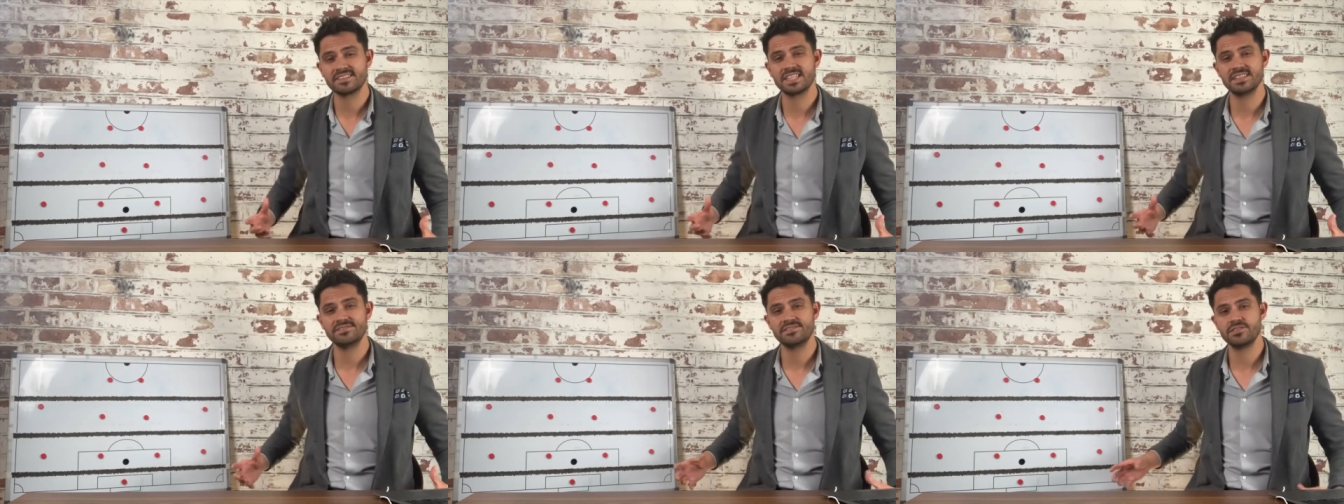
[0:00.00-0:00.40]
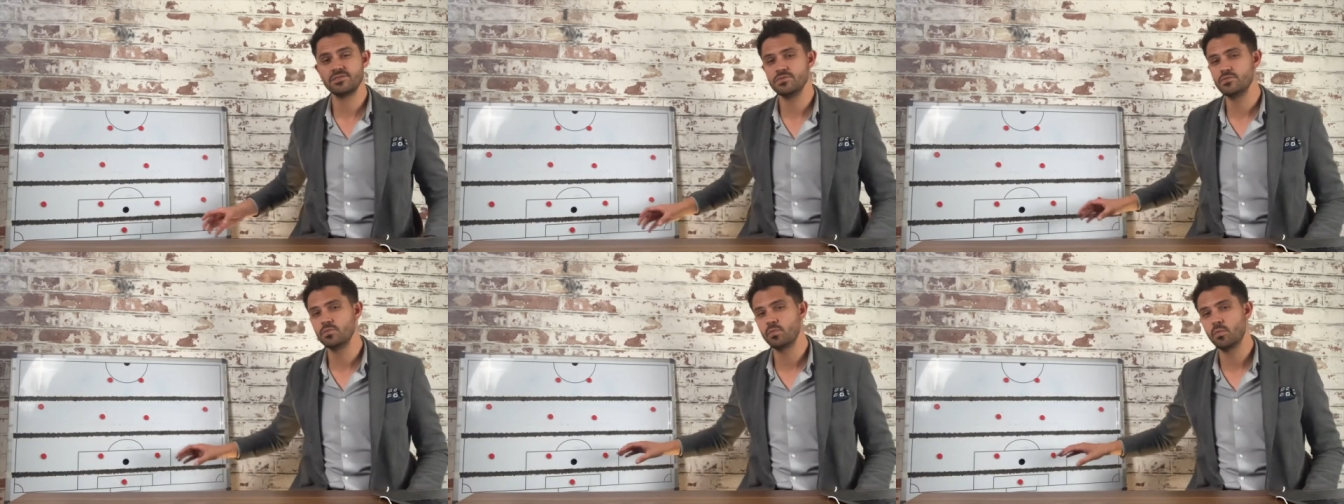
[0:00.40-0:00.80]
gives
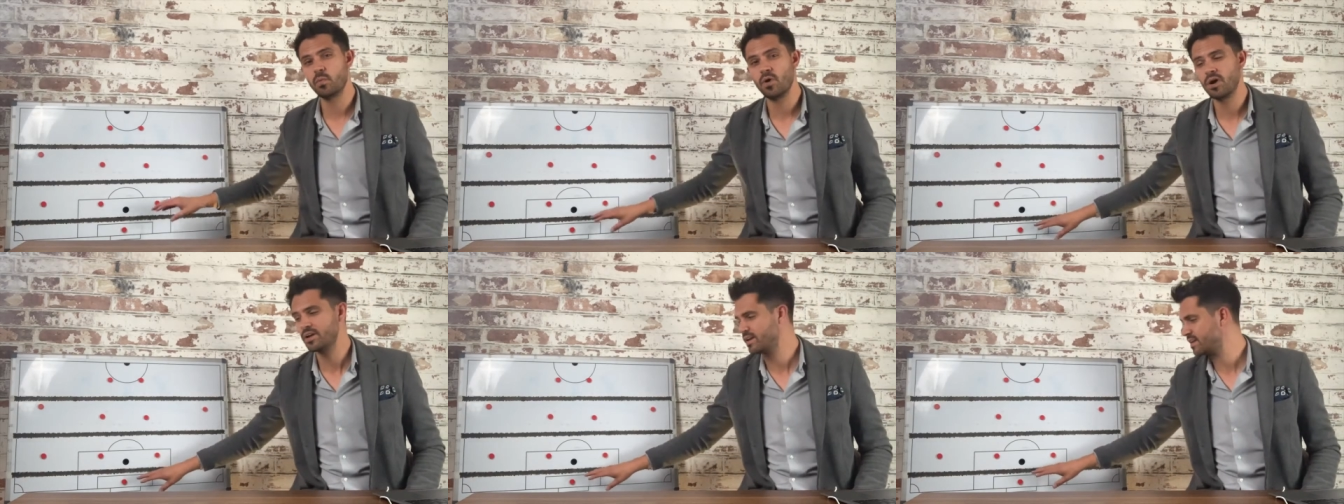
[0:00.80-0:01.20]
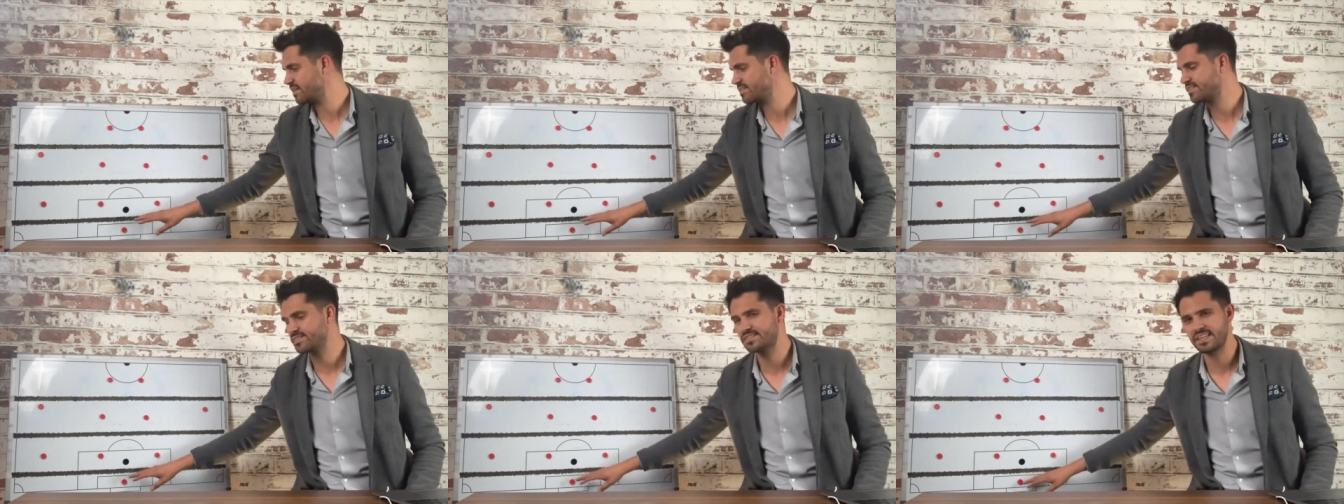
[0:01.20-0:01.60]
you one
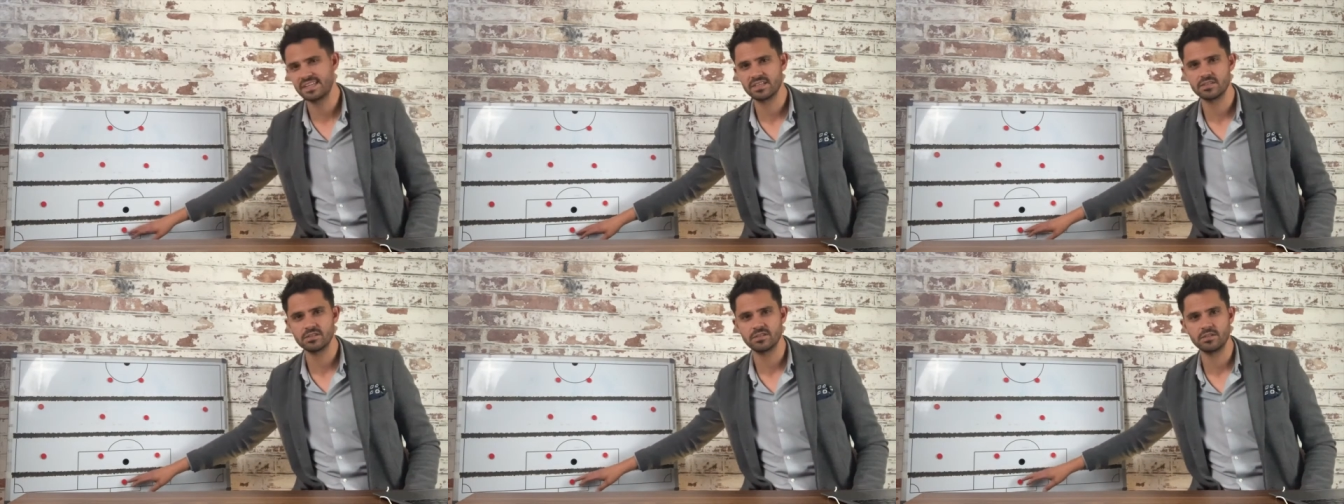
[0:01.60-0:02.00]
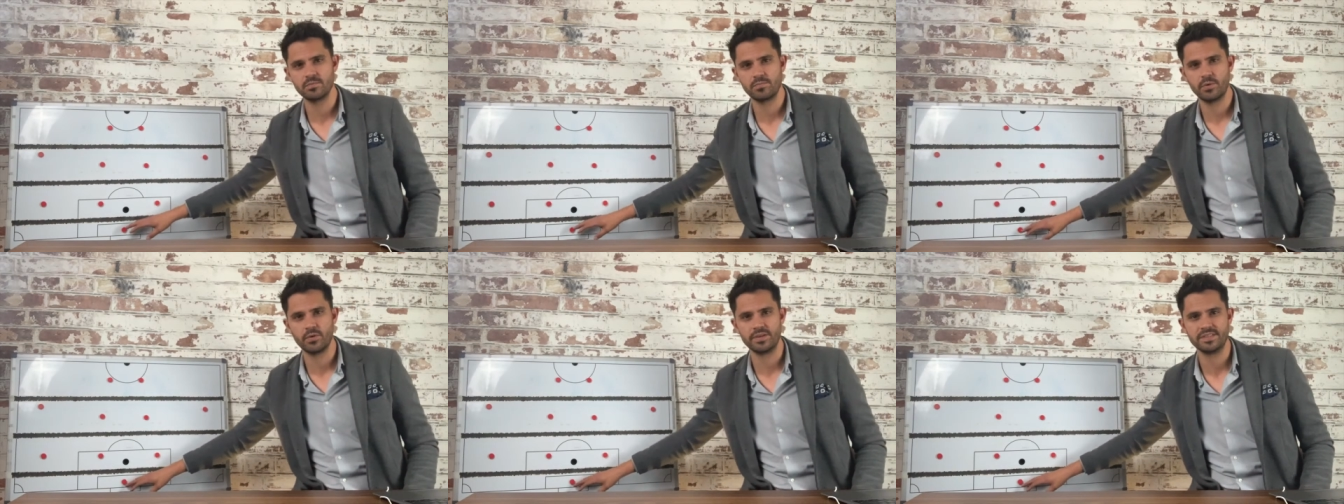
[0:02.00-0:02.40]
single
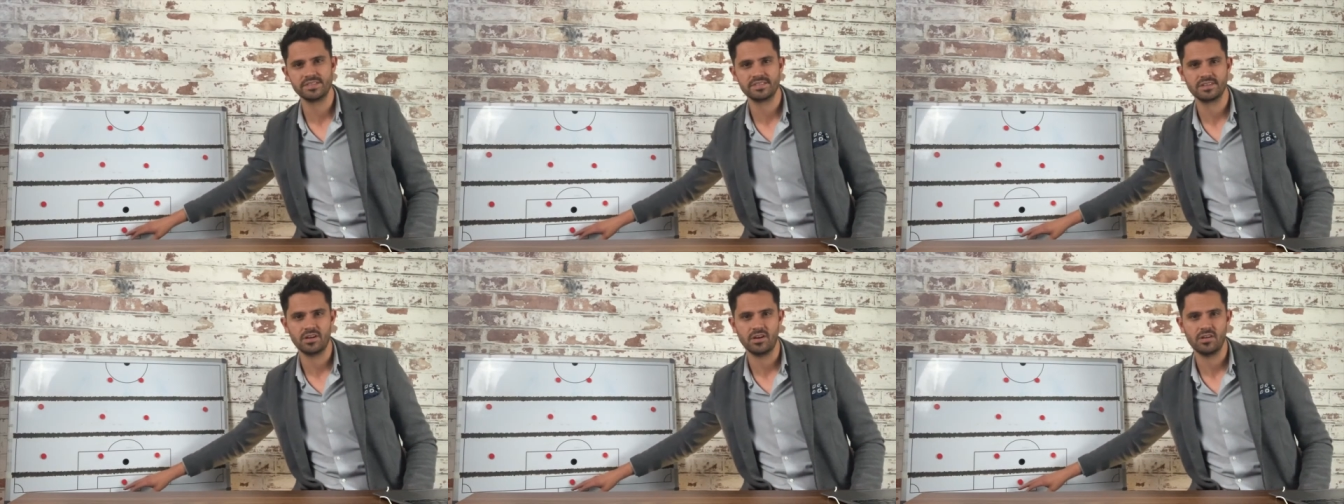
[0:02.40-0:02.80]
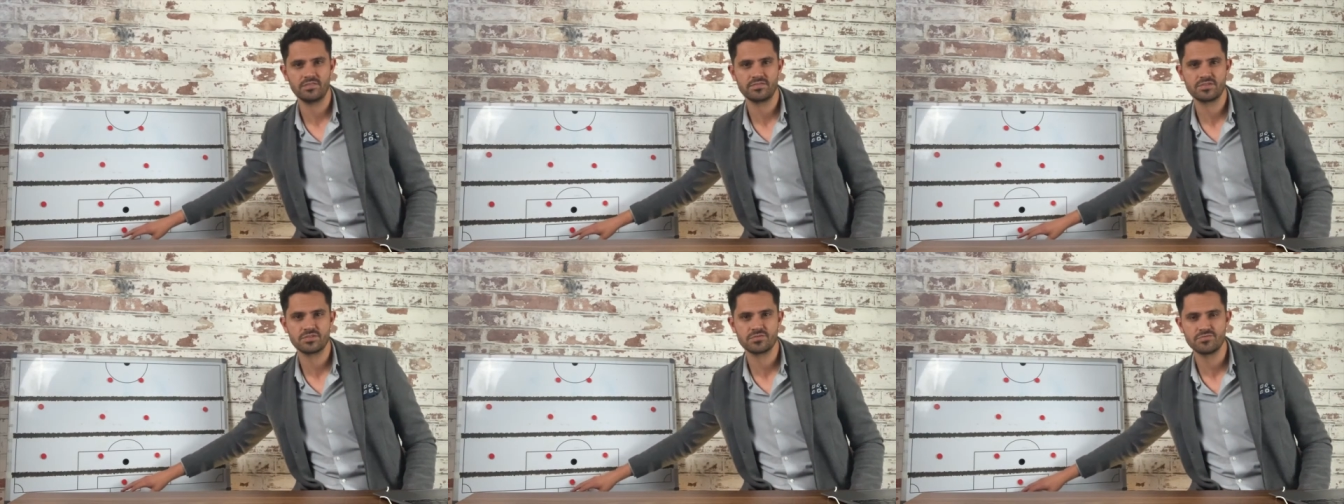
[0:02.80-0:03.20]
point
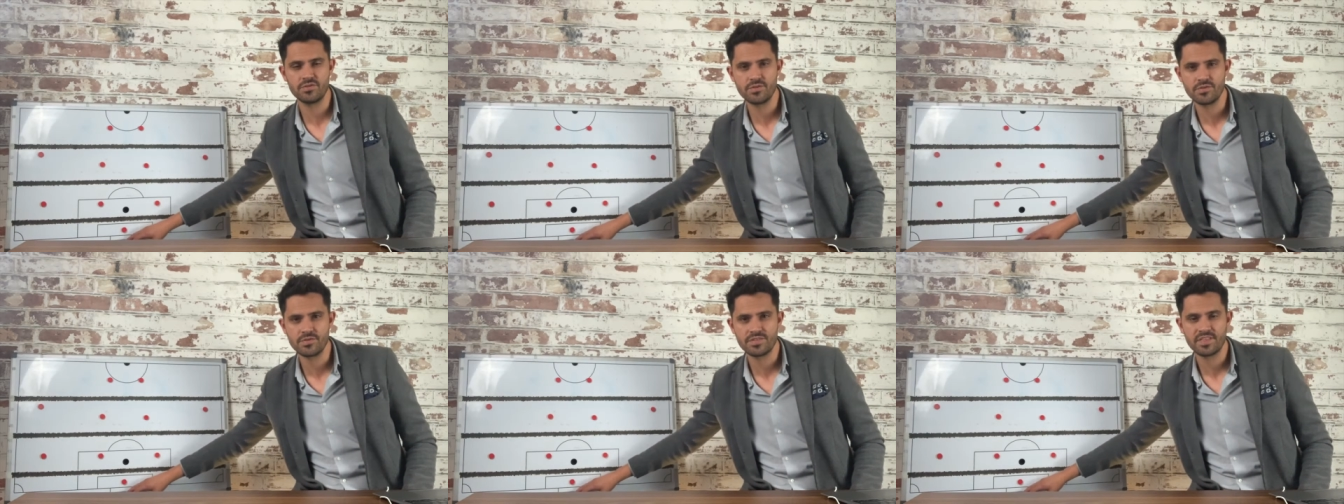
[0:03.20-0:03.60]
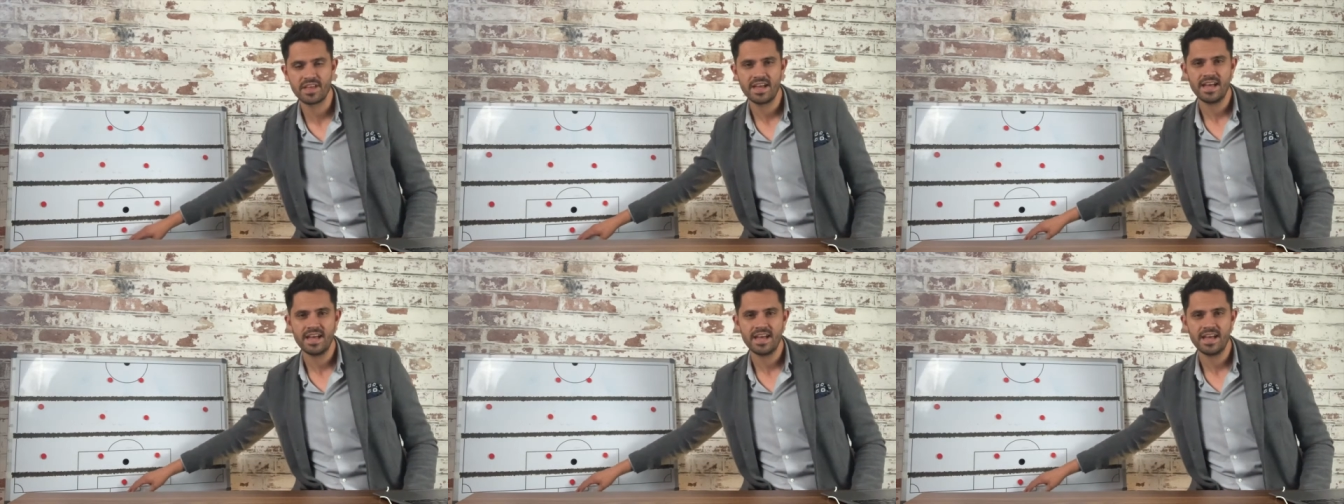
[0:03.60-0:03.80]
of truth,